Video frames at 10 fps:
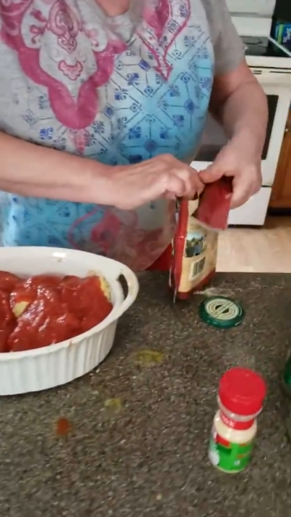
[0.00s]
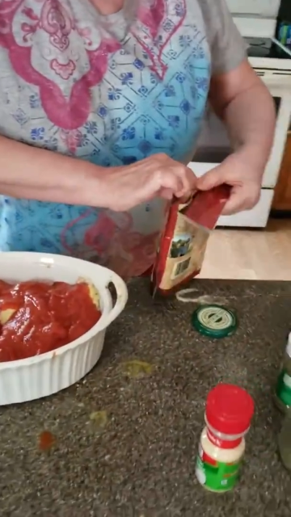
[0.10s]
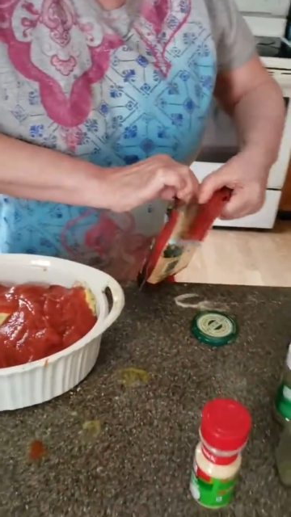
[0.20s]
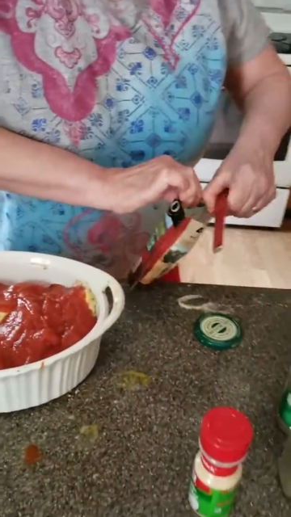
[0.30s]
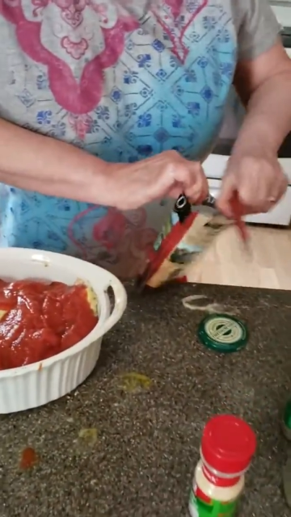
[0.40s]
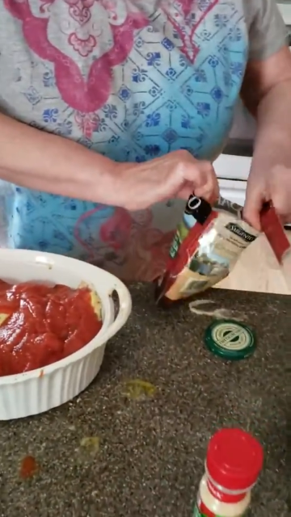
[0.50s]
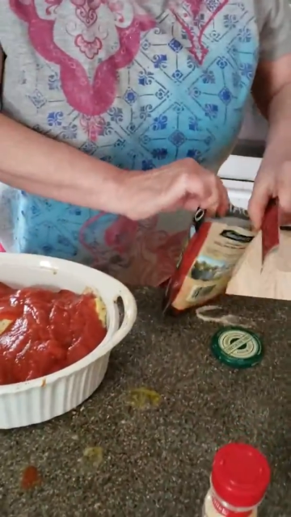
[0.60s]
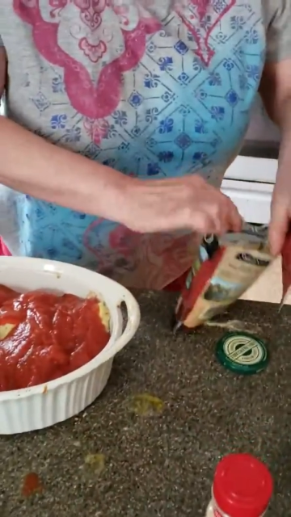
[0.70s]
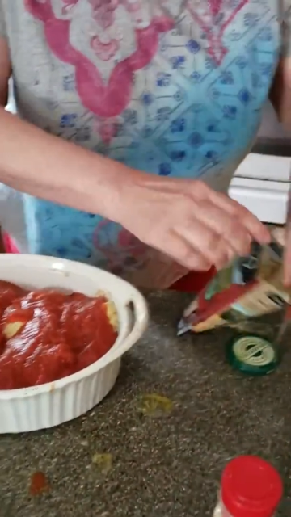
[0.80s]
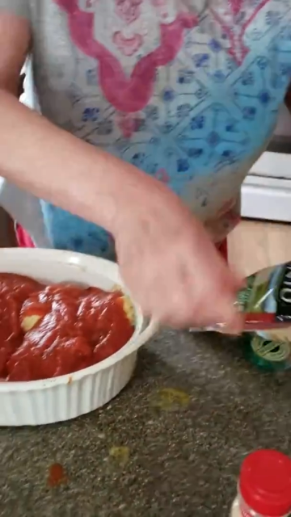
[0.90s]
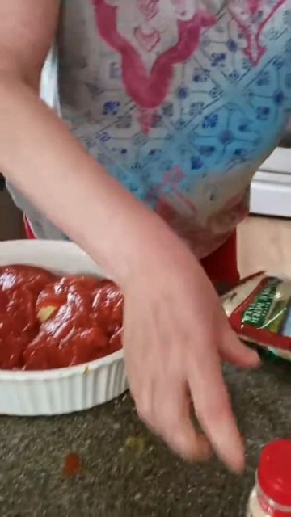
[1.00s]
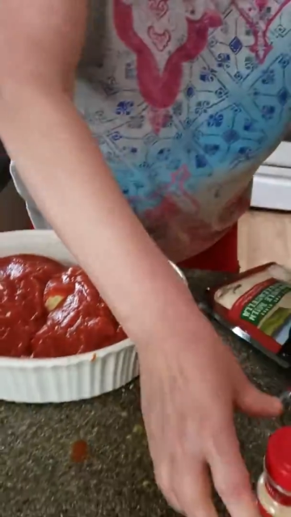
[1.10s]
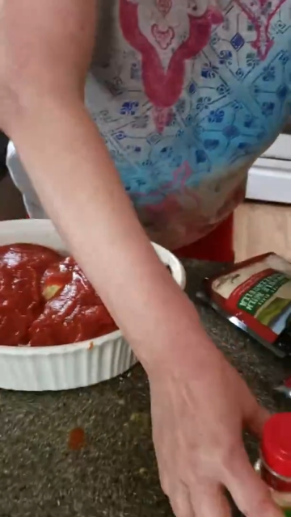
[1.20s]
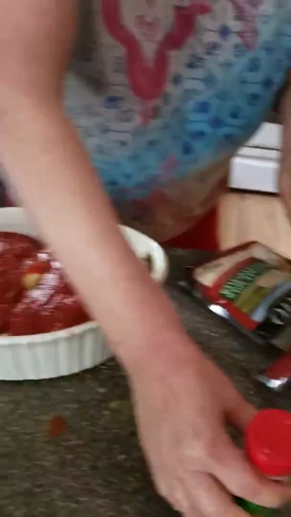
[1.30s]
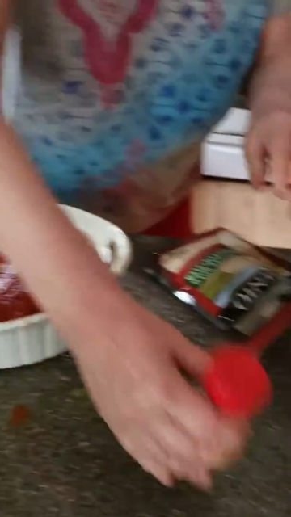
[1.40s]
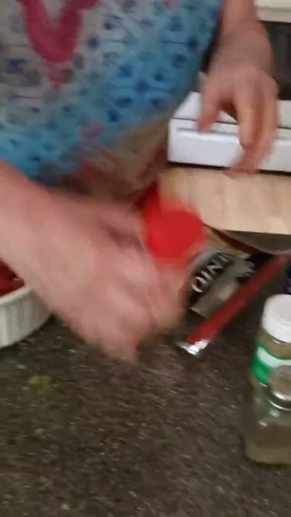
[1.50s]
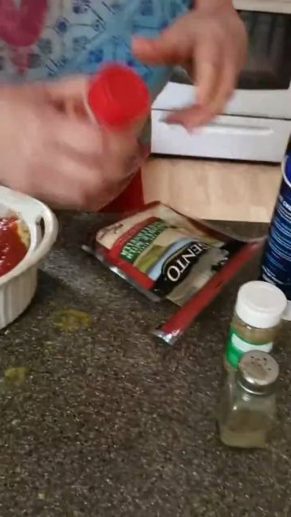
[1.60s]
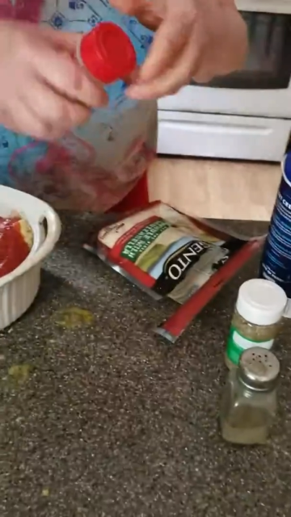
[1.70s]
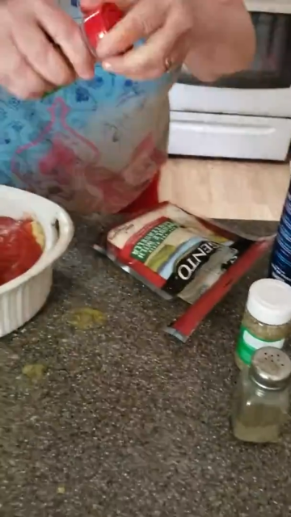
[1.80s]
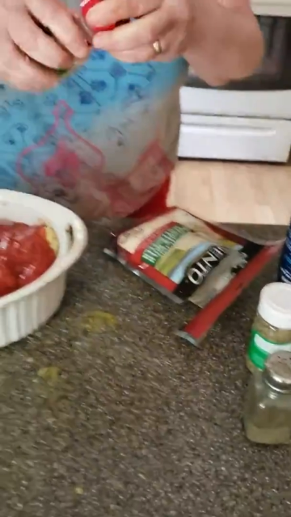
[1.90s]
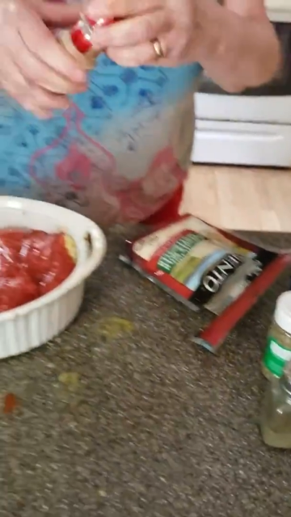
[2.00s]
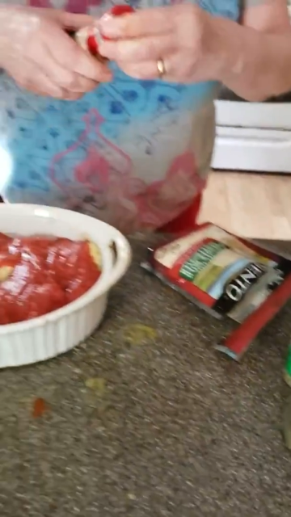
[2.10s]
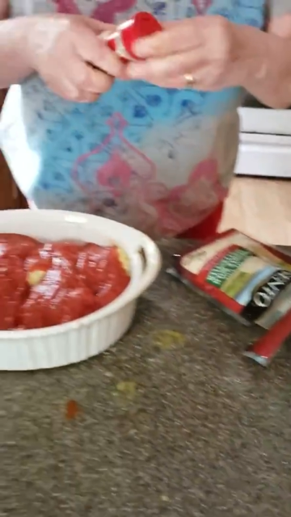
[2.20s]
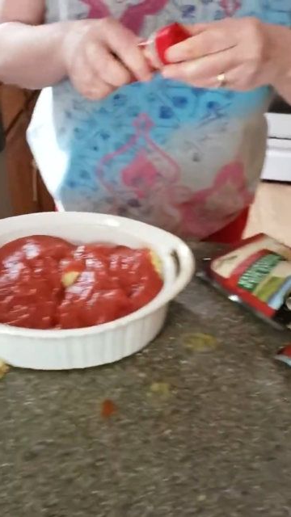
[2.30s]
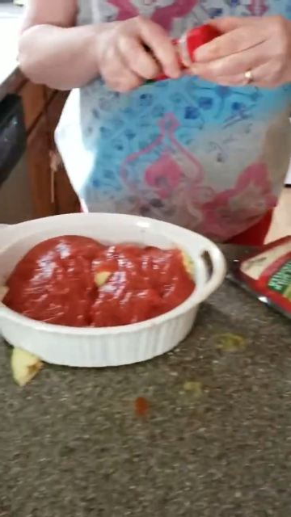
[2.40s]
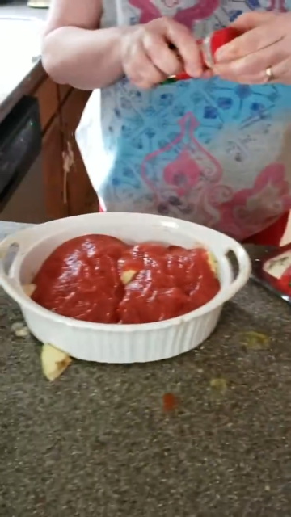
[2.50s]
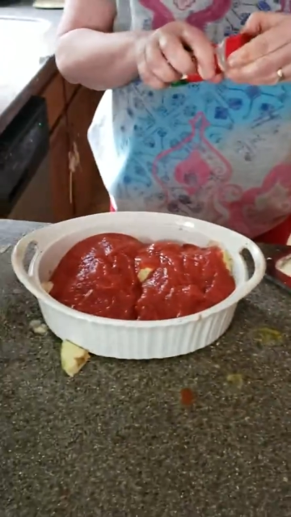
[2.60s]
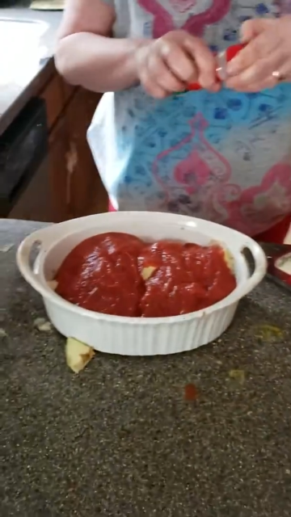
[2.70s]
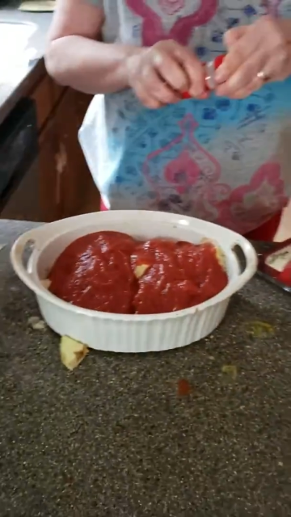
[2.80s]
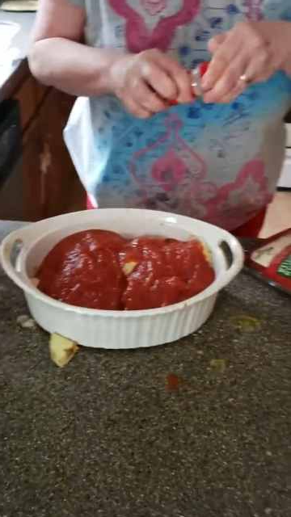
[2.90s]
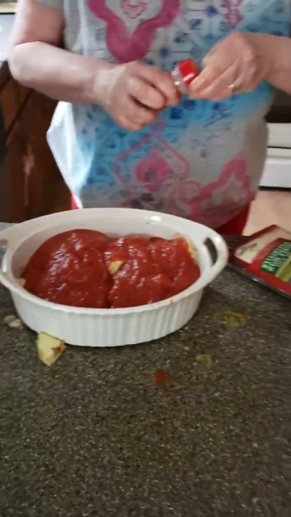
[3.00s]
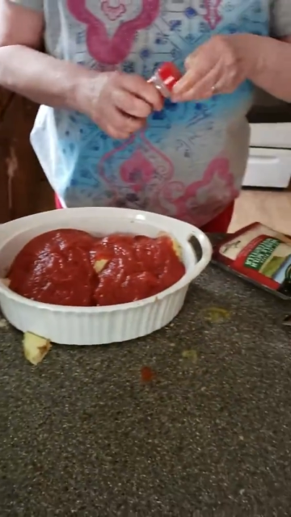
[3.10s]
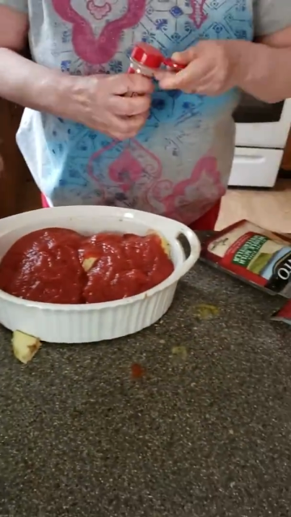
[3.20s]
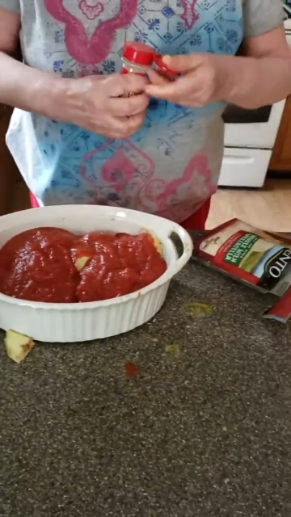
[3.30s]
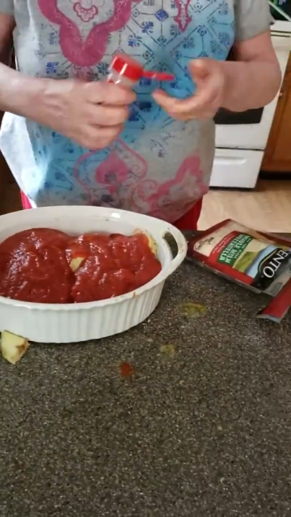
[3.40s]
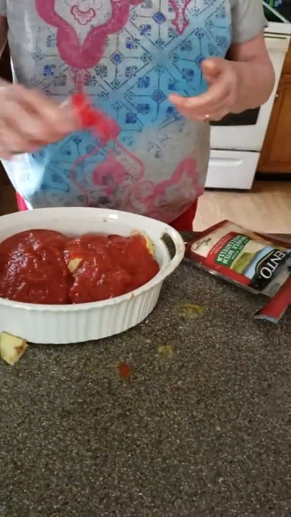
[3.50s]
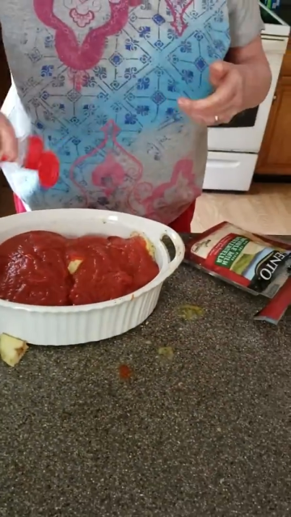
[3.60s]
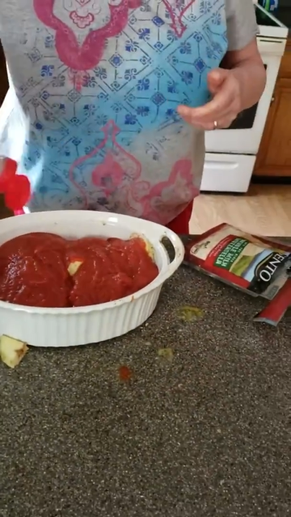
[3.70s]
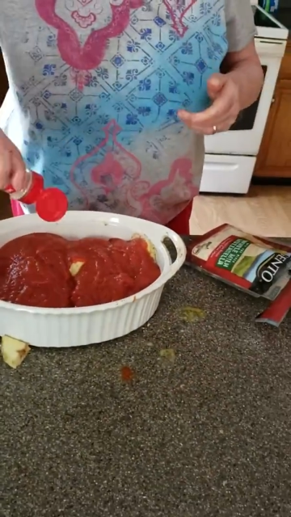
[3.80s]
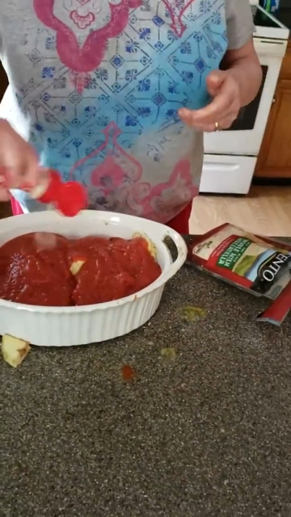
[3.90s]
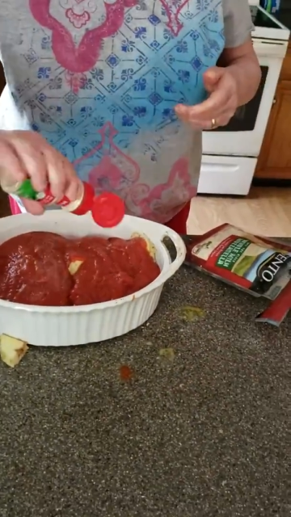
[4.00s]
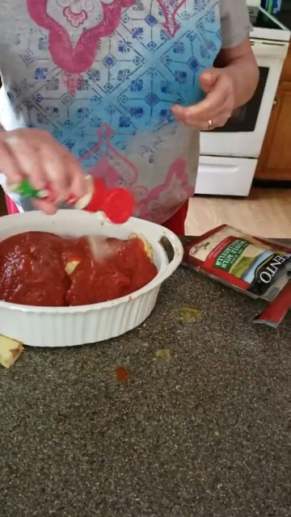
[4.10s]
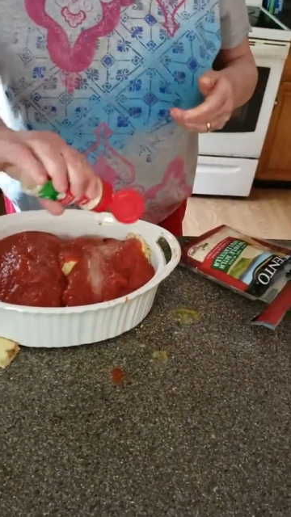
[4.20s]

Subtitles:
No face is visible, so there are no lips to read.